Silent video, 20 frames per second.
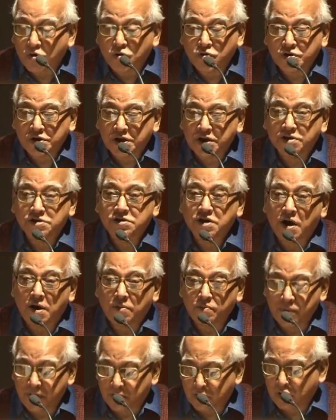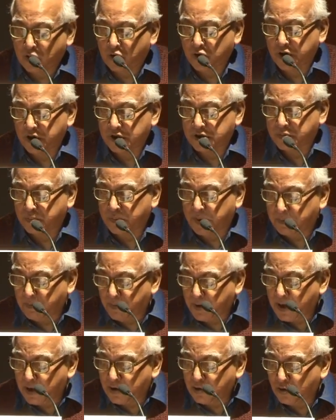hoarding, government hoardings,
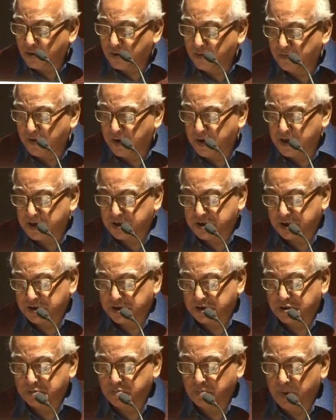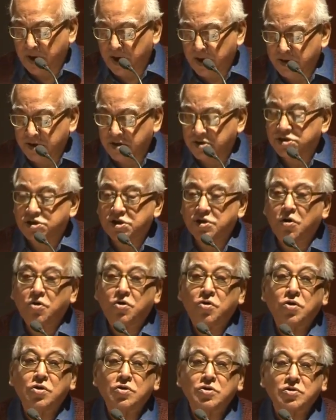public notifications, banners,
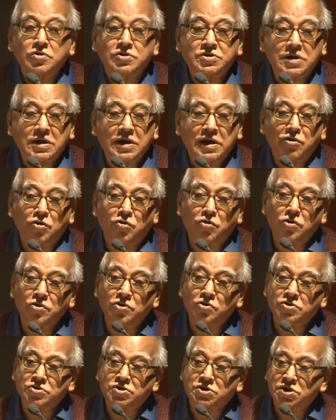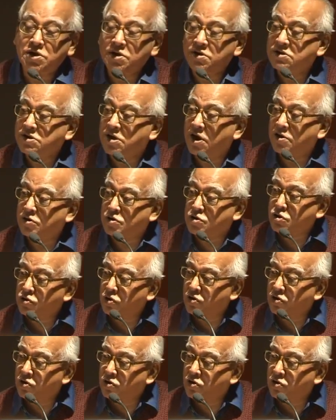all those things,